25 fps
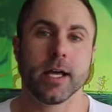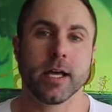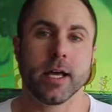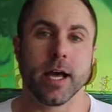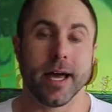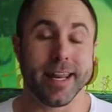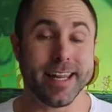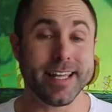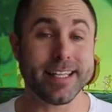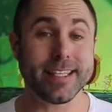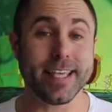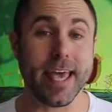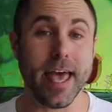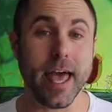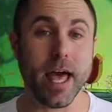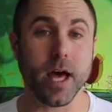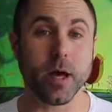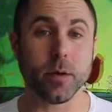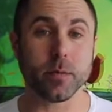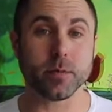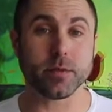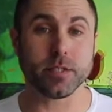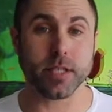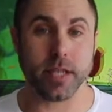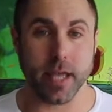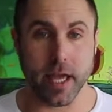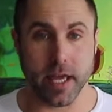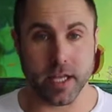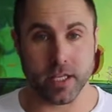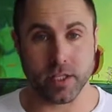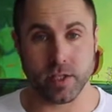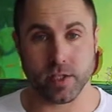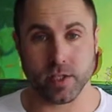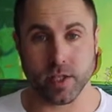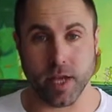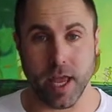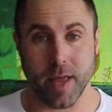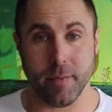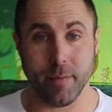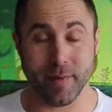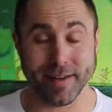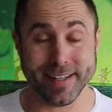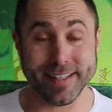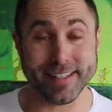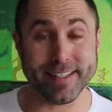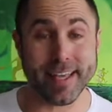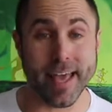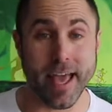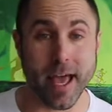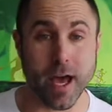I need help to get in shape. I
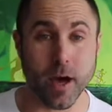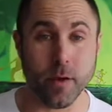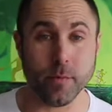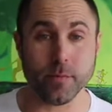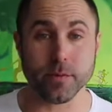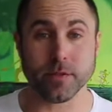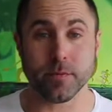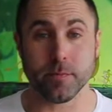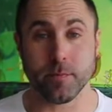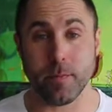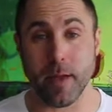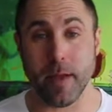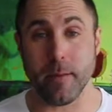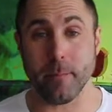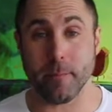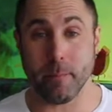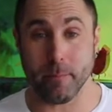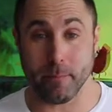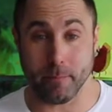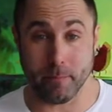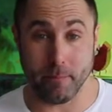need help to